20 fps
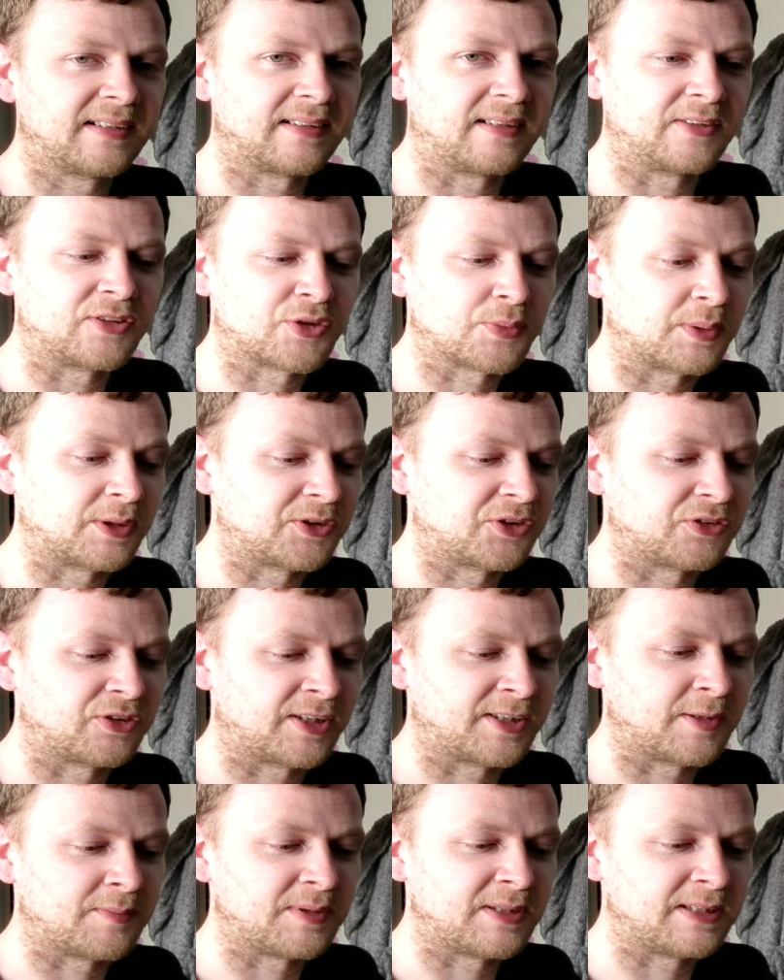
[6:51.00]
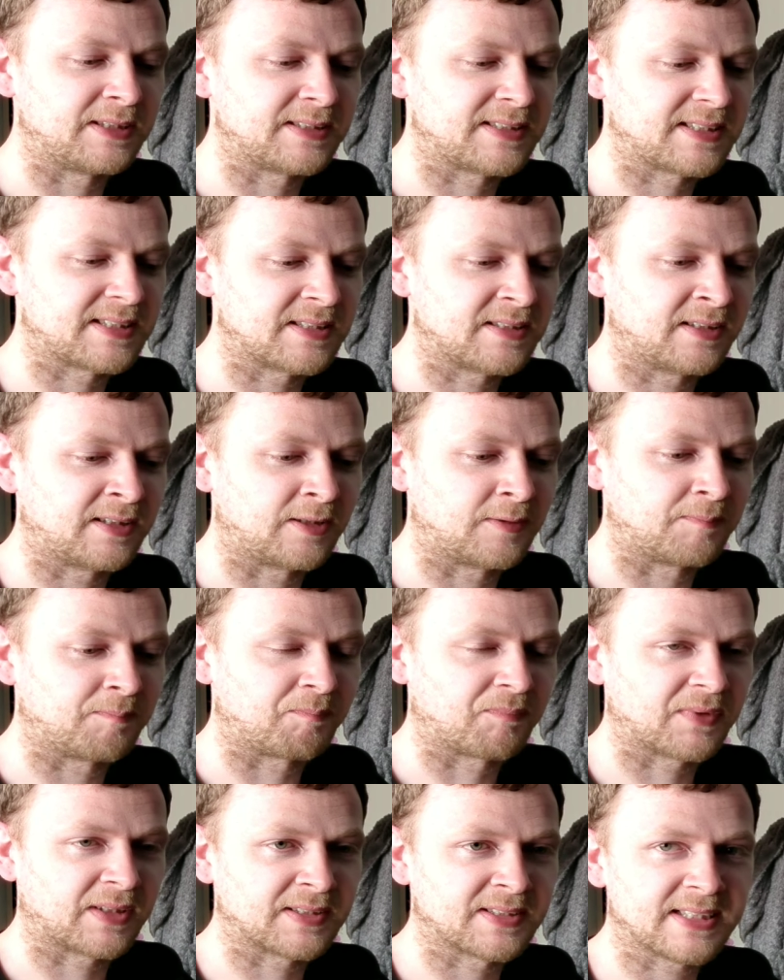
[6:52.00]
towards your enemy's
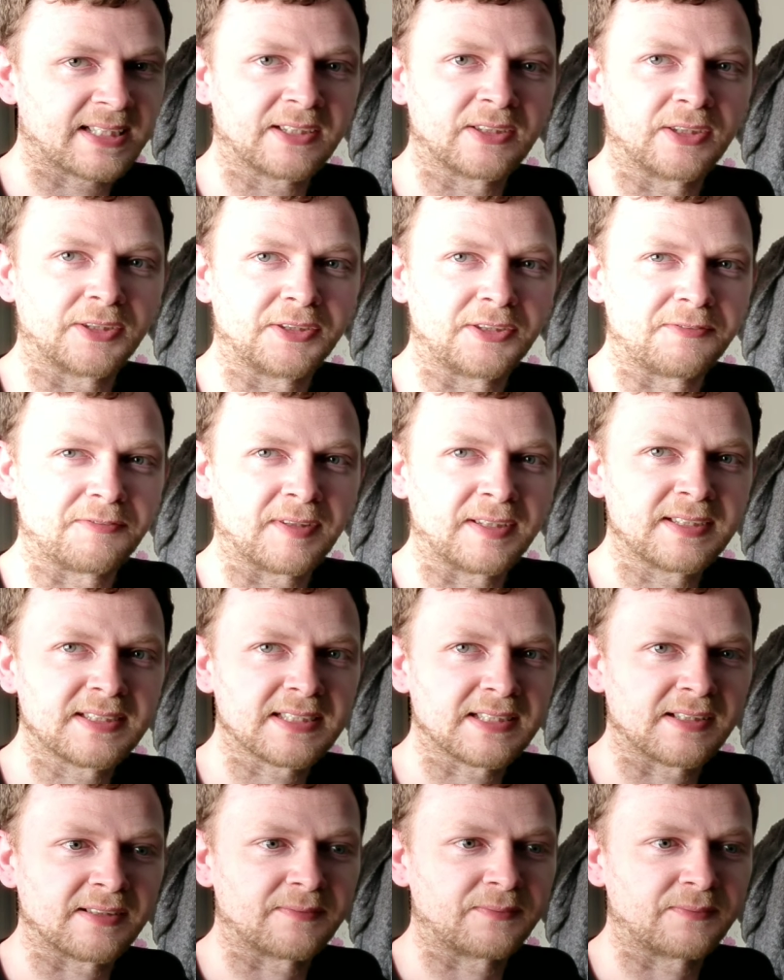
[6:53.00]
attack or defense line,